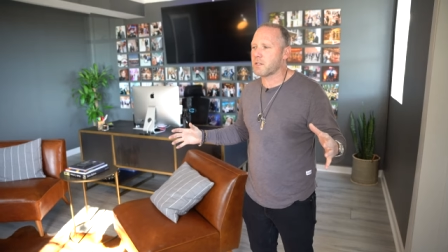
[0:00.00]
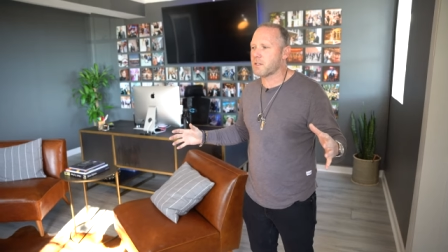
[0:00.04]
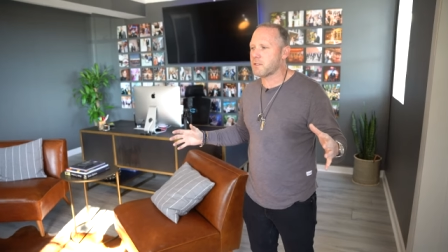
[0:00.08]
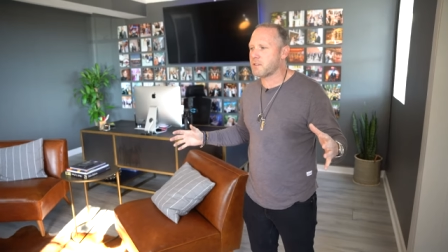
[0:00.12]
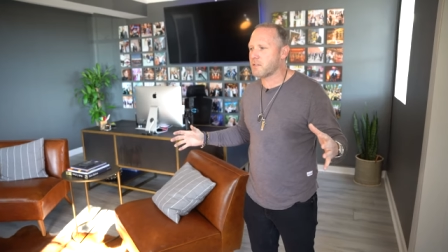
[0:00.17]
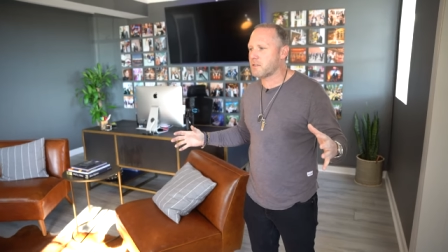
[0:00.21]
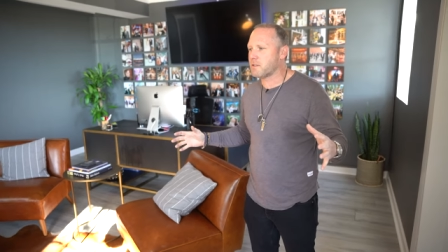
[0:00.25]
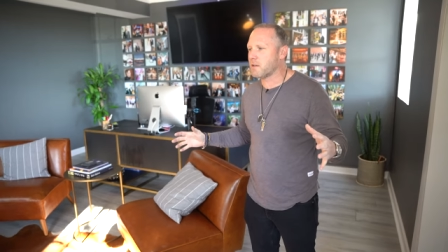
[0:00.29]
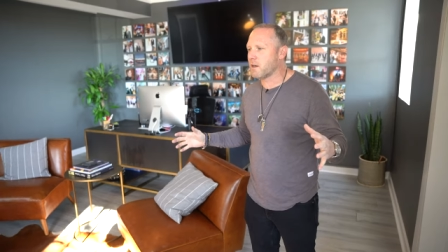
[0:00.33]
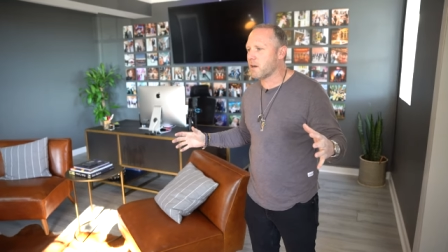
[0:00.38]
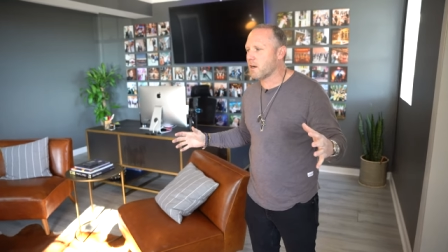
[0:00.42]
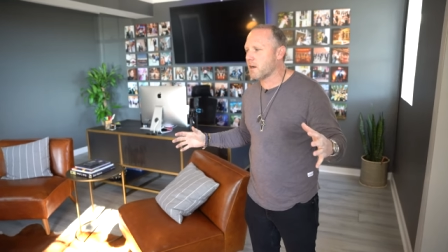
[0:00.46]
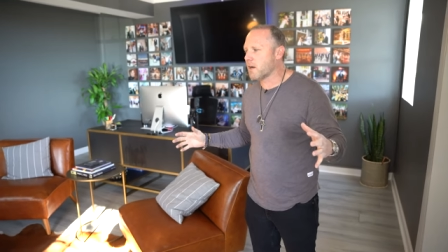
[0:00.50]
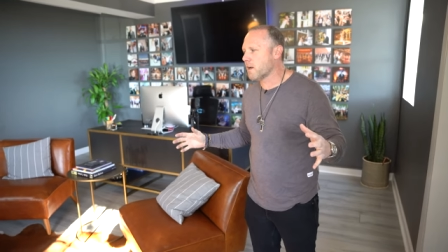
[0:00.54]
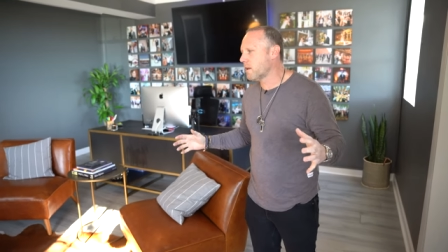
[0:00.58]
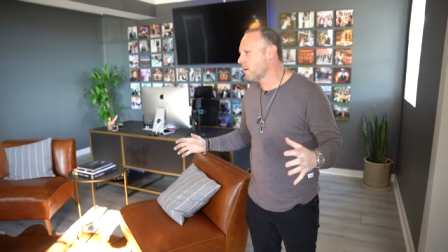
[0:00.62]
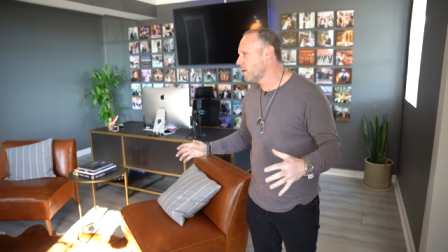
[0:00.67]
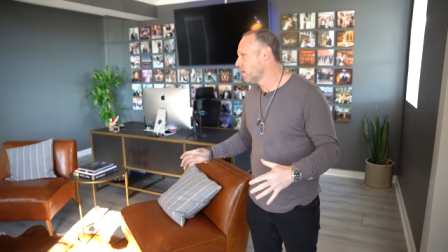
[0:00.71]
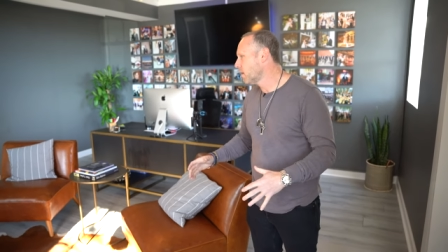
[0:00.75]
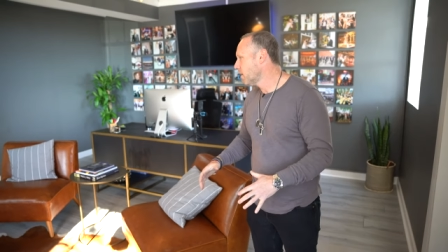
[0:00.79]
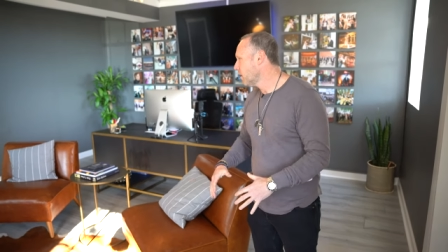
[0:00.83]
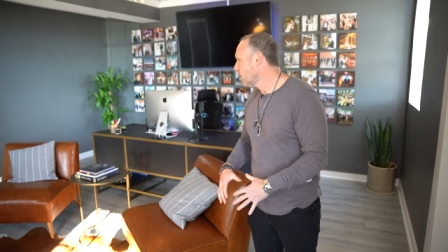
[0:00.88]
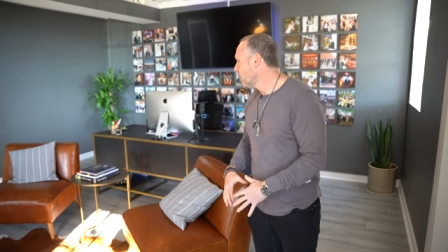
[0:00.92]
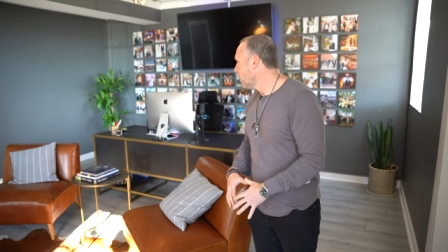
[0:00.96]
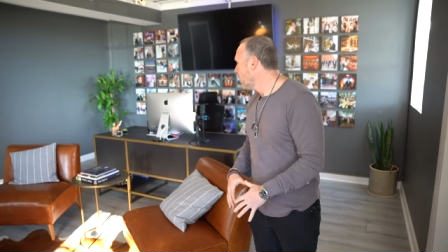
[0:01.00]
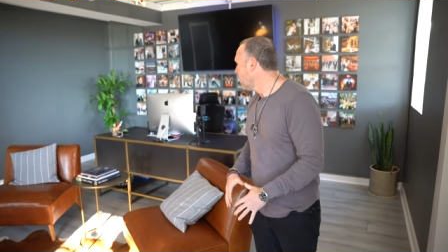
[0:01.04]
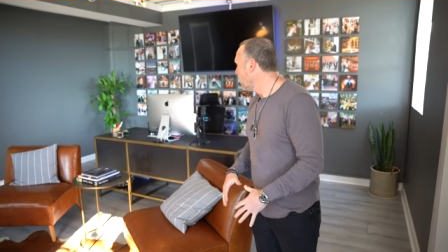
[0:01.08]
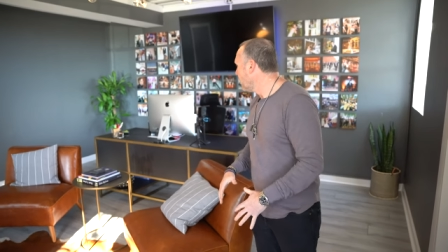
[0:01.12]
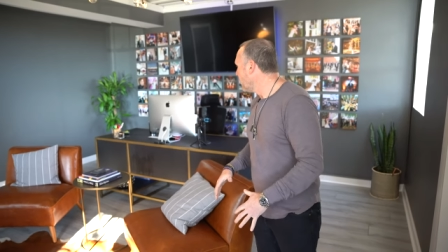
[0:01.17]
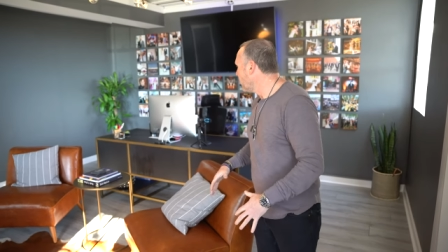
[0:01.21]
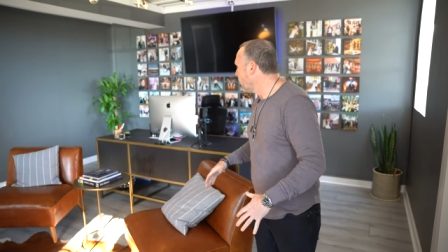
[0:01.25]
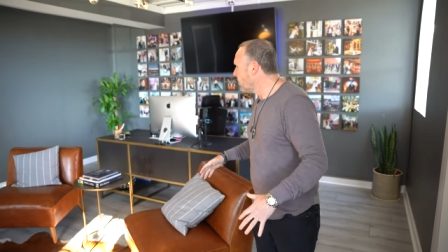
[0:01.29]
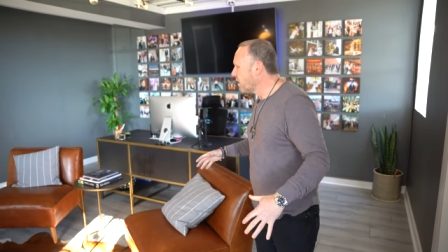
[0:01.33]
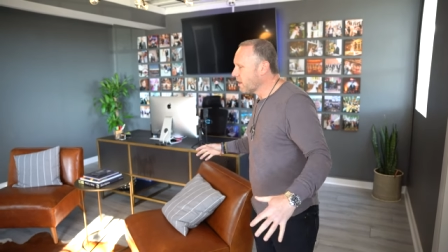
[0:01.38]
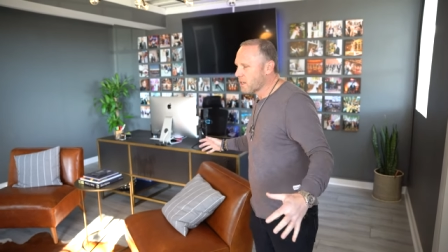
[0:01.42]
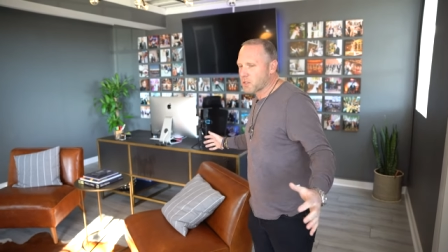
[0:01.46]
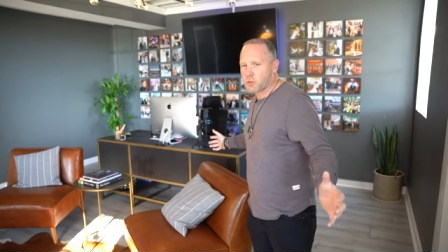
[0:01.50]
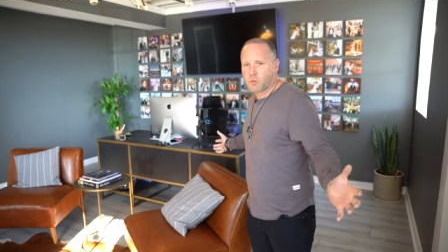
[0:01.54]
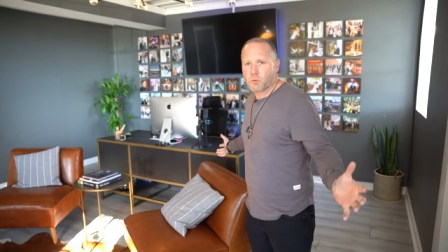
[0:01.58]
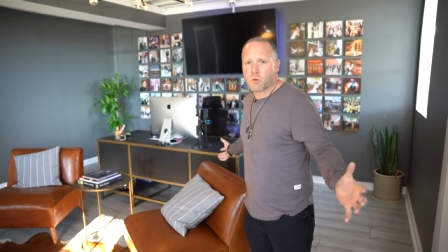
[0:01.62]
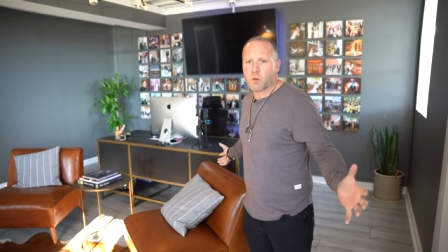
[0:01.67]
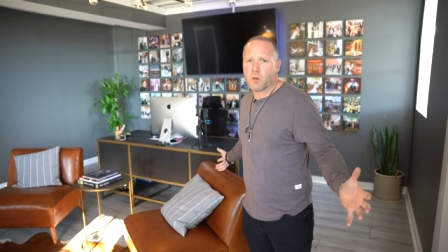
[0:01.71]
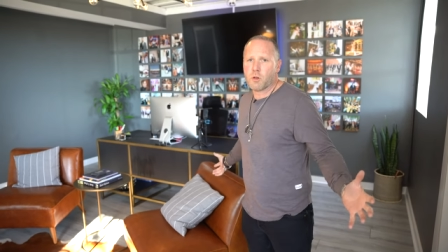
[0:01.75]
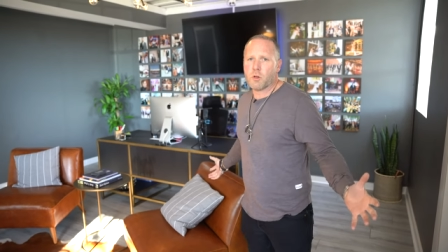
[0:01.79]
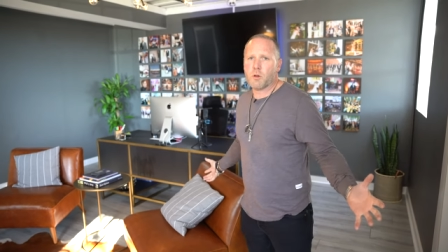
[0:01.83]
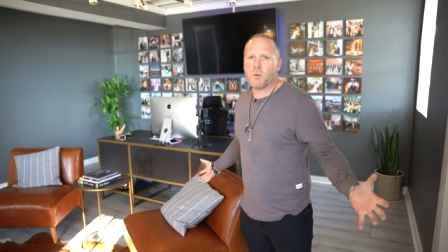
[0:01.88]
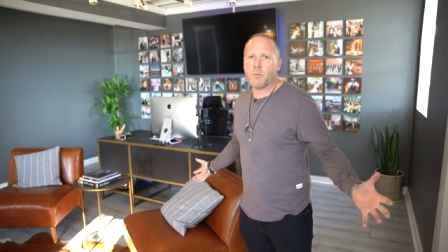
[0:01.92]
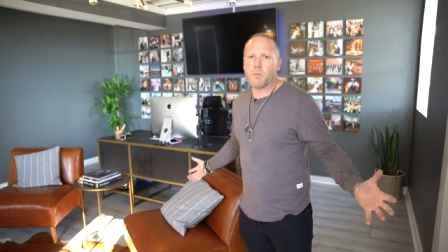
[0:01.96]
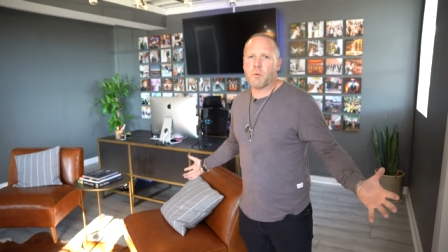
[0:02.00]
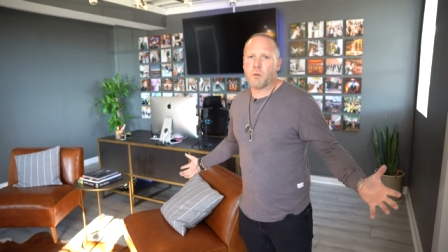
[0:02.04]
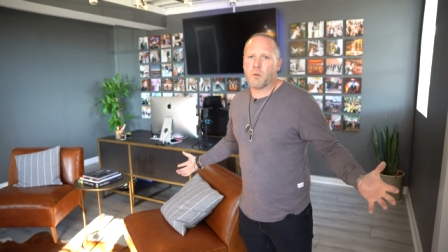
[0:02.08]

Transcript: it's done. This room